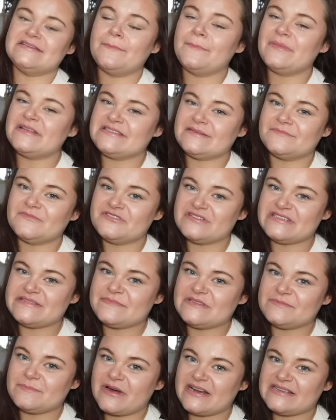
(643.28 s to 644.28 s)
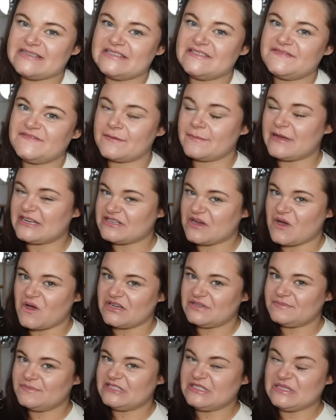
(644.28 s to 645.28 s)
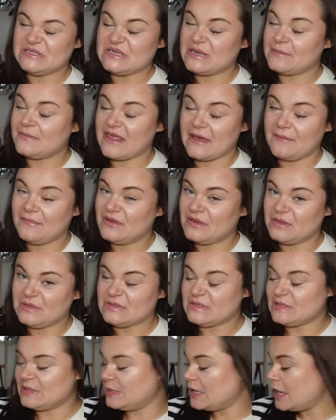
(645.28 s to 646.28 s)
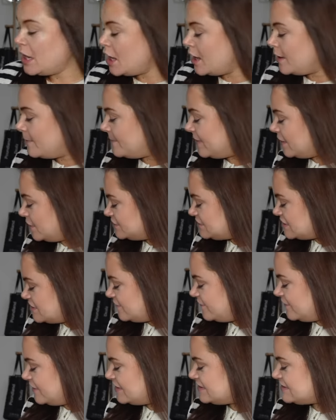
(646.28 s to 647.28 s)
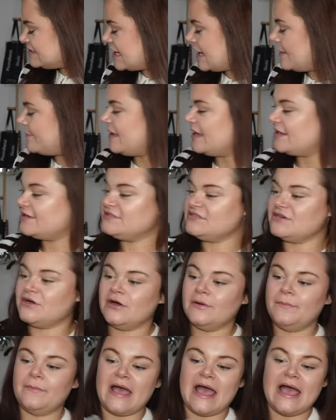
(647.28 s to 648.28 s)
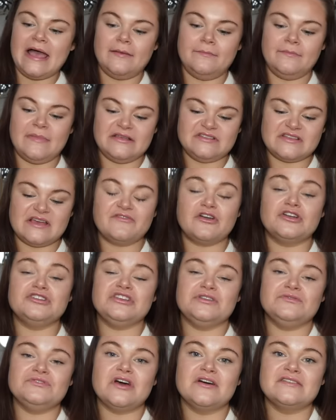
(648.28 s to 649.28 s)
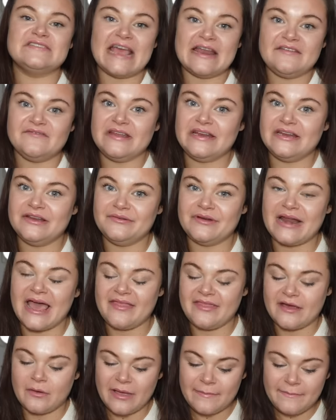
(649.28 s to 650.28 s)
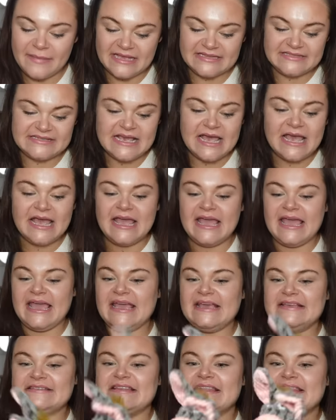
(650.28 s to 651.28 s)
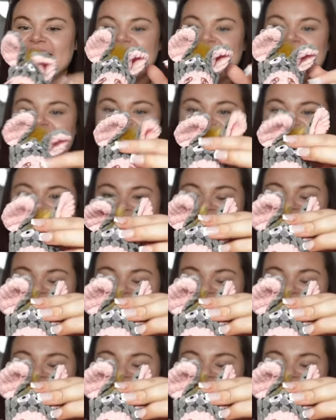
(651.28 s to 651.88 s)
up some Christmas presents for my dog because I'm that person. But the first thing I picked up, um, so I've got two dogs, Henry and Luna, they're whippets, is this